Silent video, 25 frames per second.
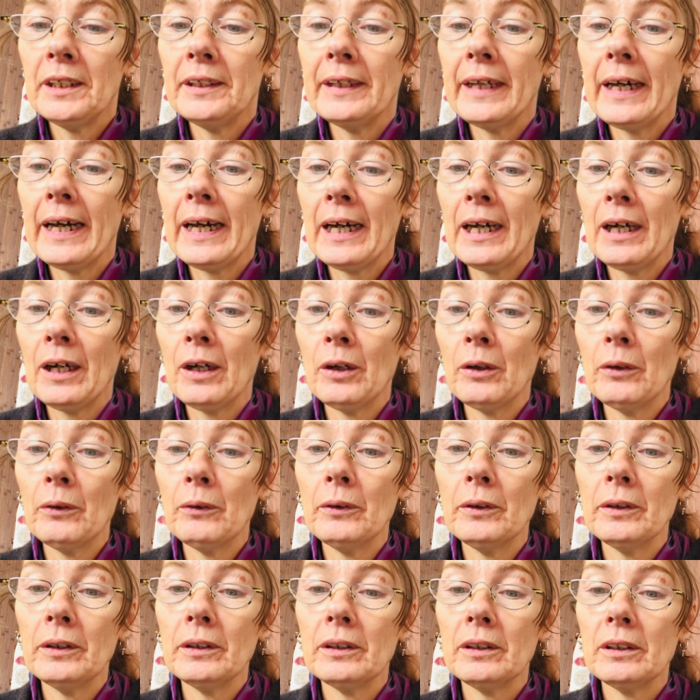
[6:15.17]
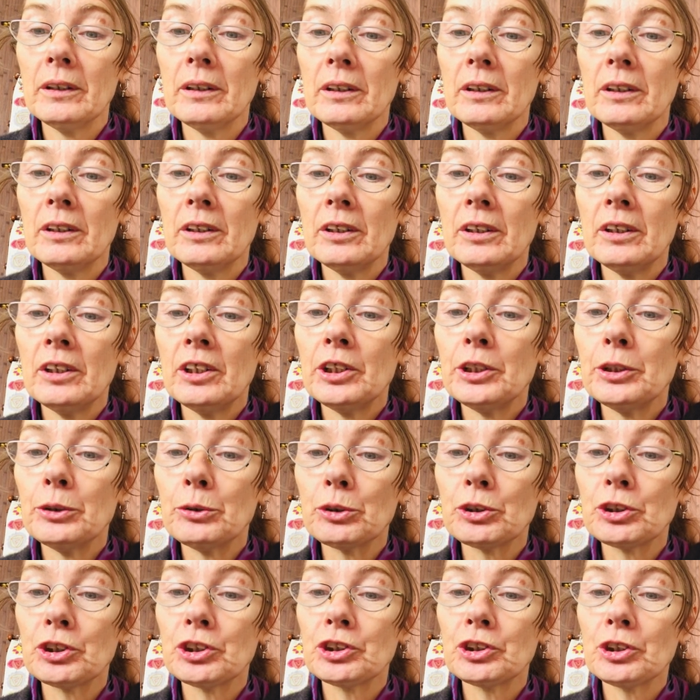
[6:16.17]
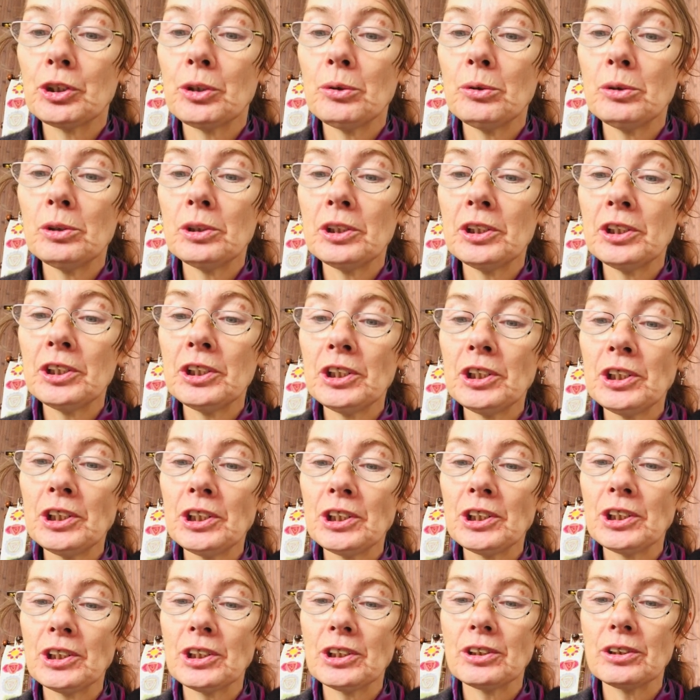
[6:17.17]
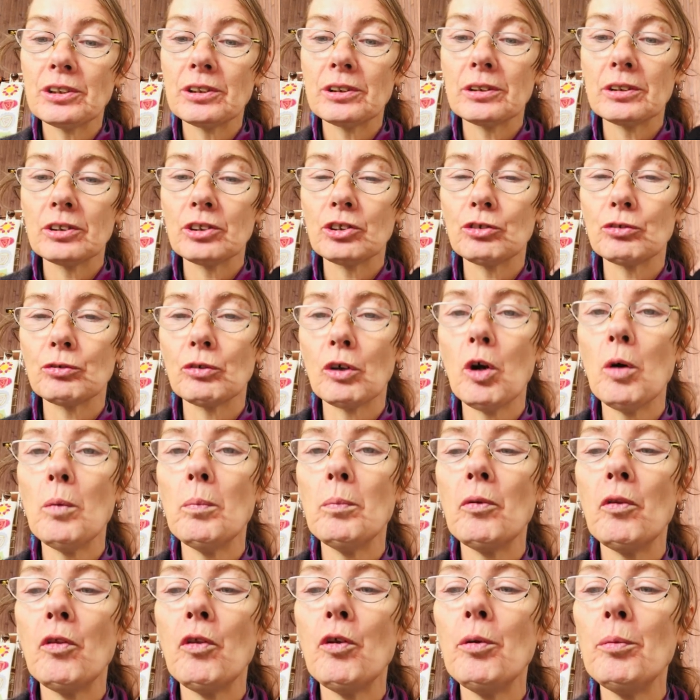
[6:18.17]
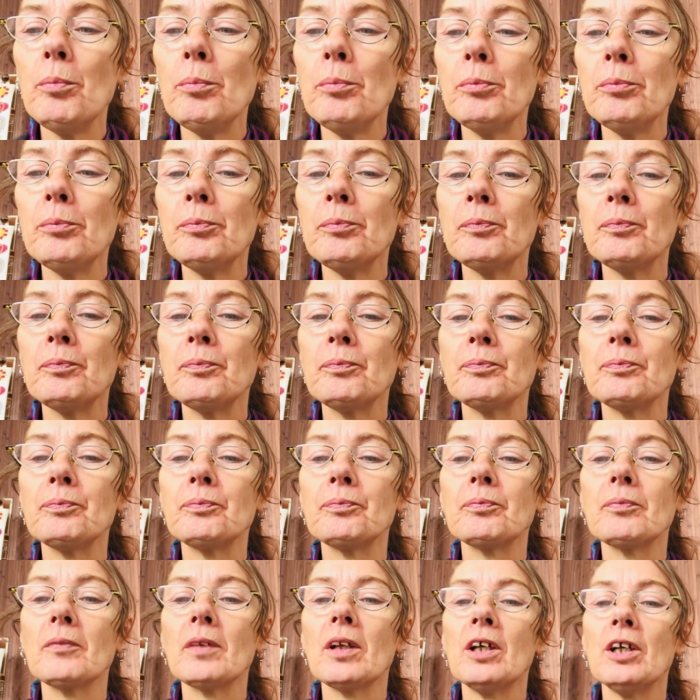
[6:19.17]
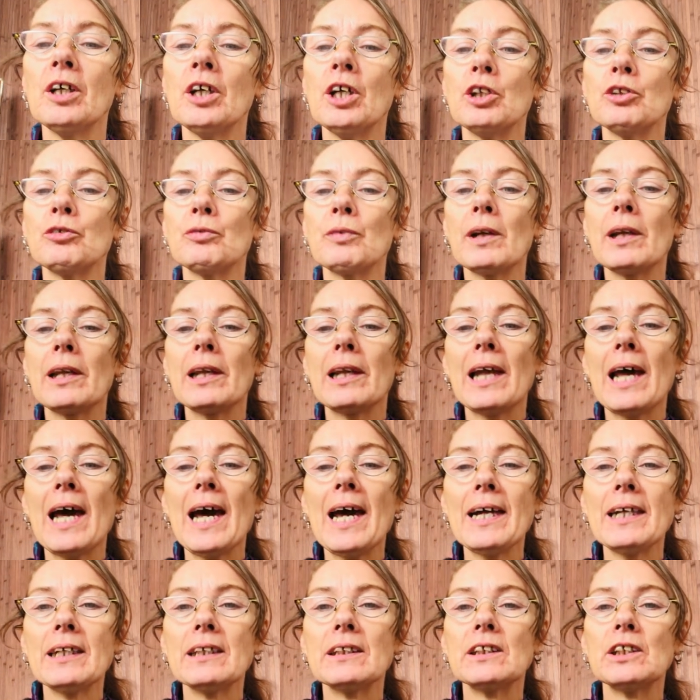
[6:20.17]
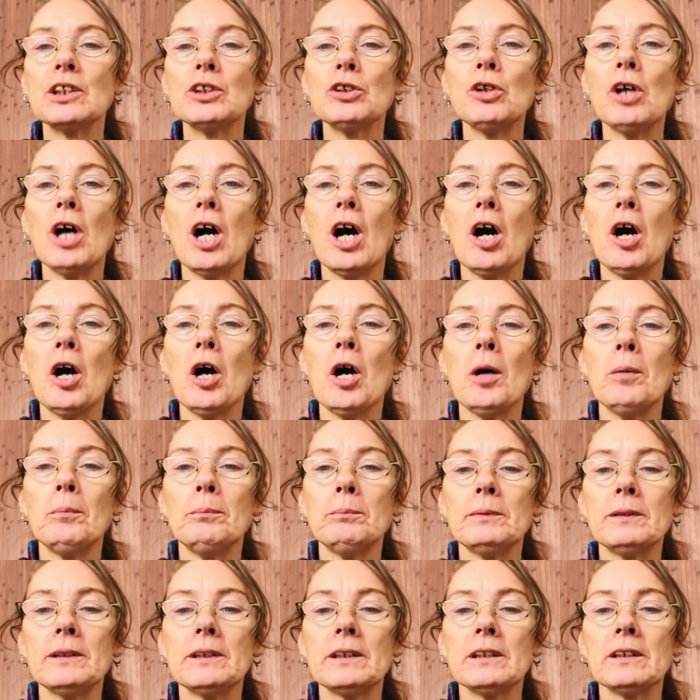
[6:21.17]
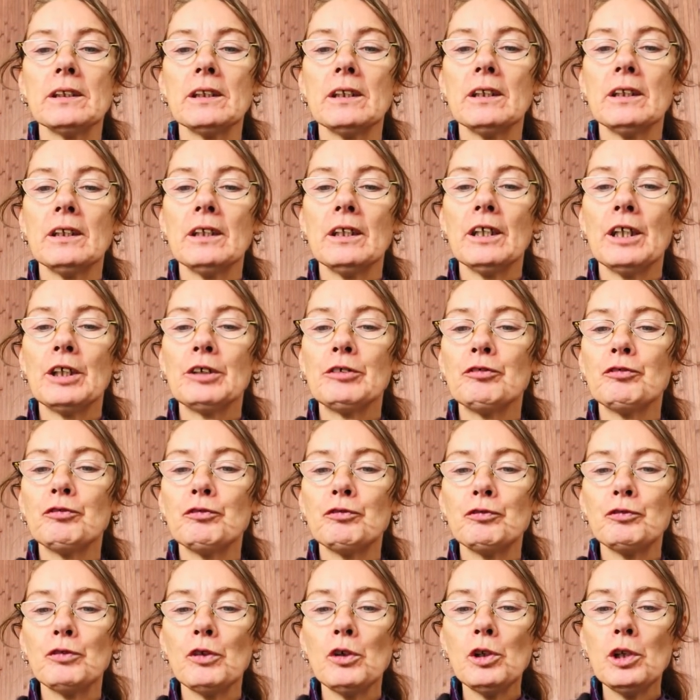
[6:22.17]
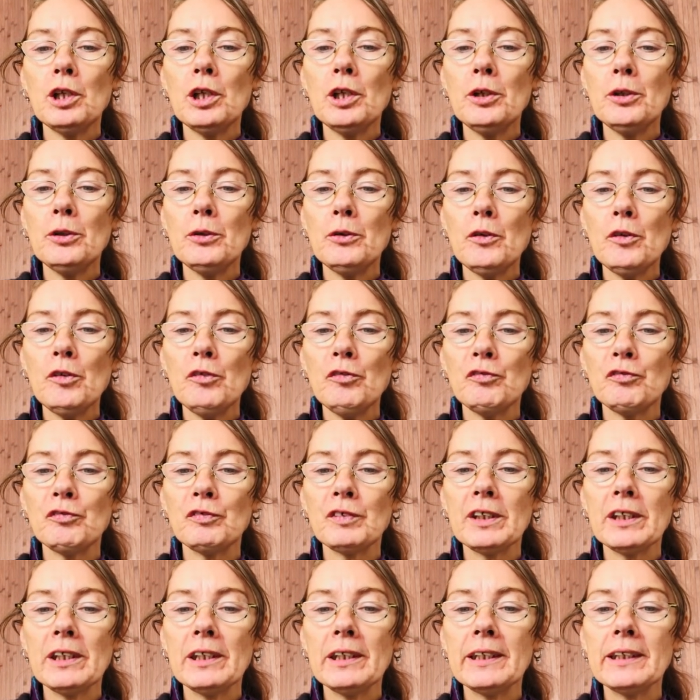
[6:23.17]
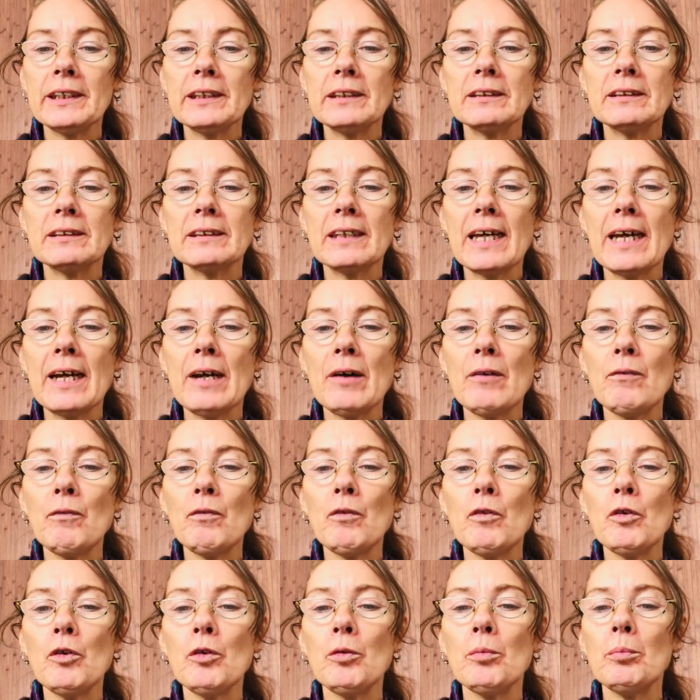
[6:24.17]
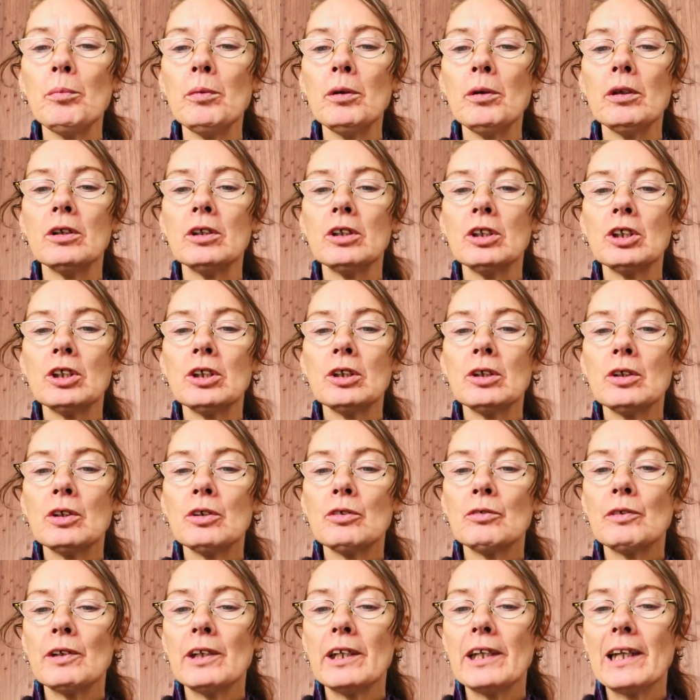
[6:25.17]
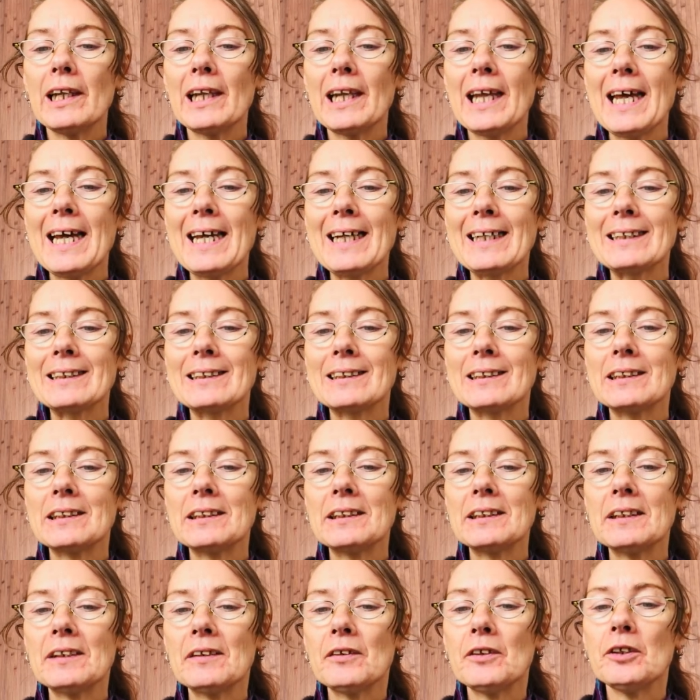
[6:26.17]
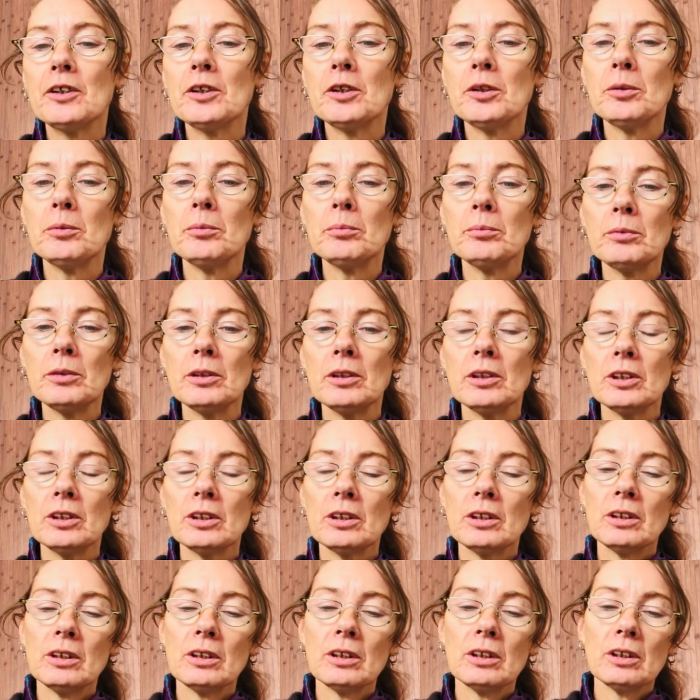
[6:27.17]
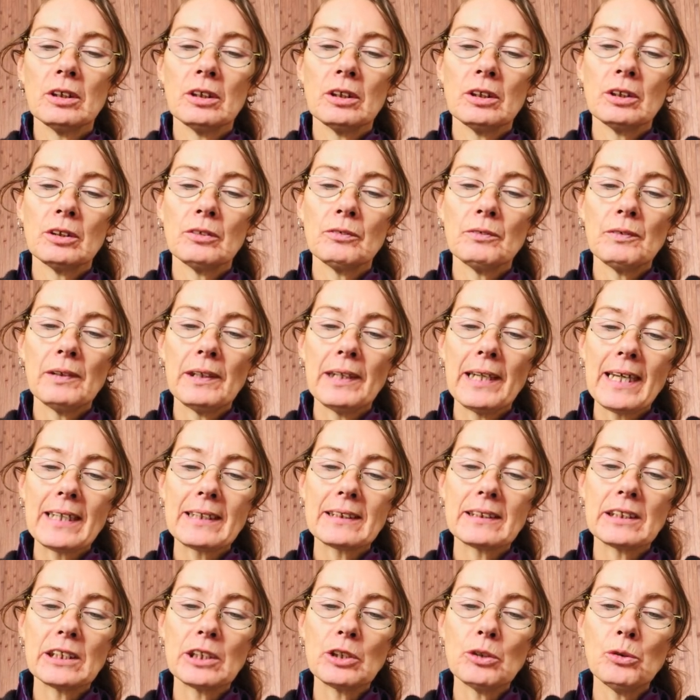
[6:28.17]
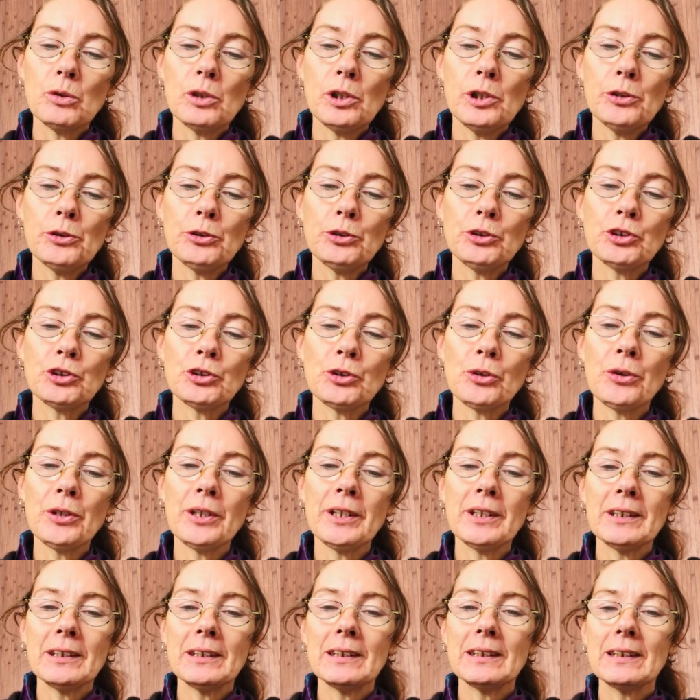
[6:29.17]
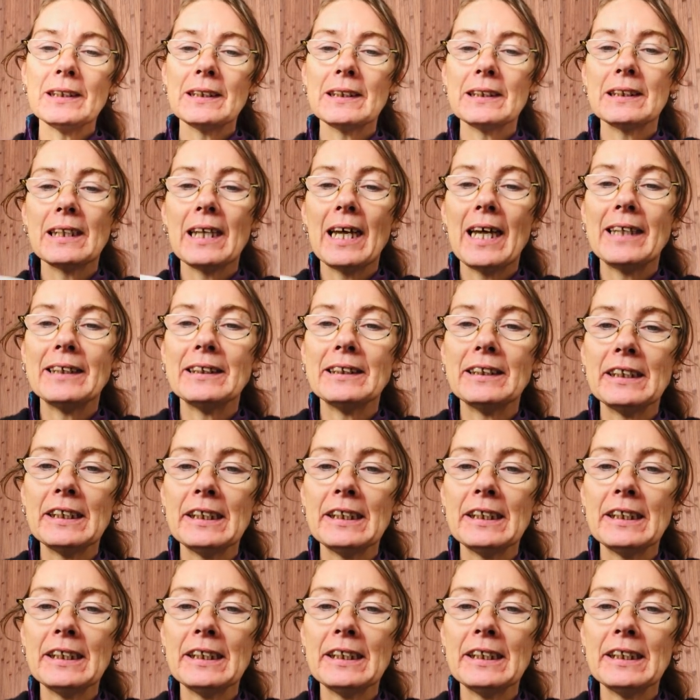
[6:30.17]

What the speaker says: Now, your shoulders, drop them and relax your arms and follow the feeling down them, relaxing them, relaxing all your joints and